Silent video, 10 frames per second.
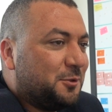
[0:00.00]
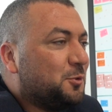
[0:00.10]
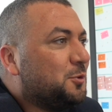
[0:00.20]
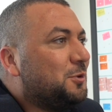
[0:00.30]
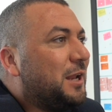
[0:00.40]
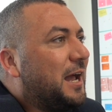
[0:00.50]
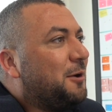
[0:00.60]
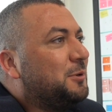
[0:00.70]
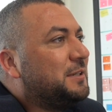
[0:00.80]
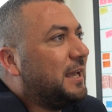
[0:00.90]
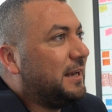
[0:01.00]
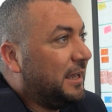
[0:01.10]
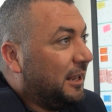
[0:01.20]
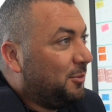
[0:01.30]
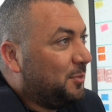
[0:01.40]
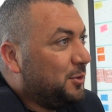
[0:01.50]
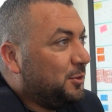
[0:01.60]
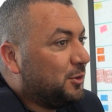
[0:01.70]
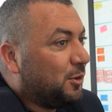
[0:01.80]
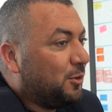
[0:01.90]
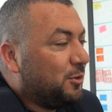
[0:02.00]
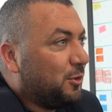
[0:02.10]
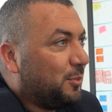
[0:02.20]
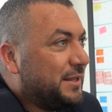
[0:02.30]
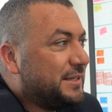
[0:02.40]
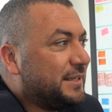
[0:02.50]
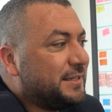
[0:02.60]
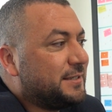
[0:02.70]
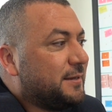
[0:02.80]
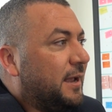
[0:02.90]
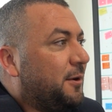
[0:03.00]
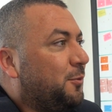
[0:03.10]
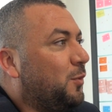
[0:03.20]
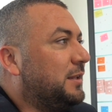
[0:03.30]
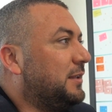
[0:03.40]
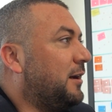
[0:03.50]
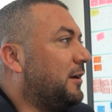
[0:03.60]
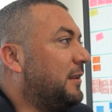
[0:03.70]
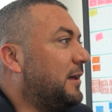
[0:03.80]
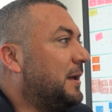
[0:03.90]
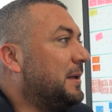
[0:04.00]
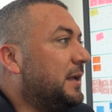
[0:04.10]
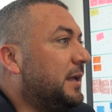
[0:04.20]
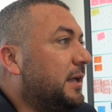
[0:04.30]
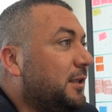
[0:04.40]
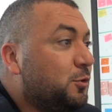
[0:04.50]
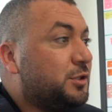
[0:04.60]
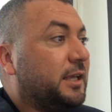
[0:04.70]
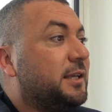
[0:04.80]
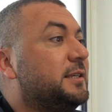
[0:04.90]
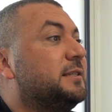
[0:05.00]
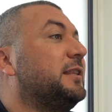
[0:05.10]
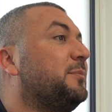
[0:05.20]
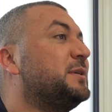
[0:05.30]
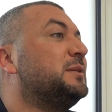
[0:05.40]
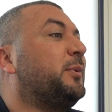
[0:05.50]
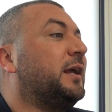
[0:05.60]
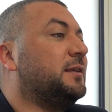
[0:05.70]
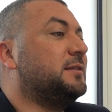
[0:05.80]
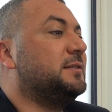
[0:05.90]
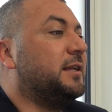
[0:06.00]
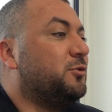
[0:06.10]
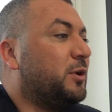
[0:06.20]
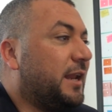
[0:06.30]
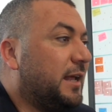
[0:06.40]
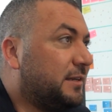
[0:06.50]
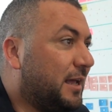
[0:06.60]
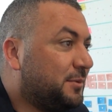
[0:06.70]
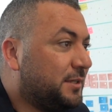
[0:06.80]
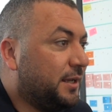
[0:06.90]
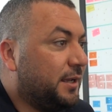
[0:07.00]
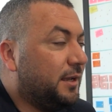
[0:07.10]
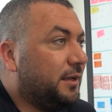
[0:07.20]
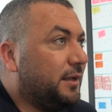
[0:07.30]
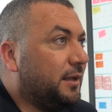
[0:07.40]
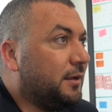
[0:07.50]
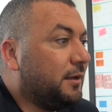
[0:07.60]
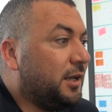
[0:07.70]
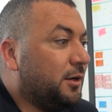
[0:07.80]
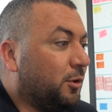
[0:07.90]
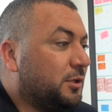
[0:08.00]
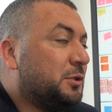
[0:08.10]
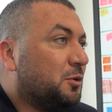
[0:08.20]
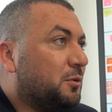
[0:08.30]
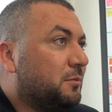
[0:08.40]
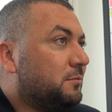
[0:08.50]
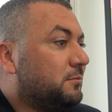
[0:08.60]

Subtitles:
tool, how it can help you grow your business, what are the use cases and the best practices that you can adapt in order to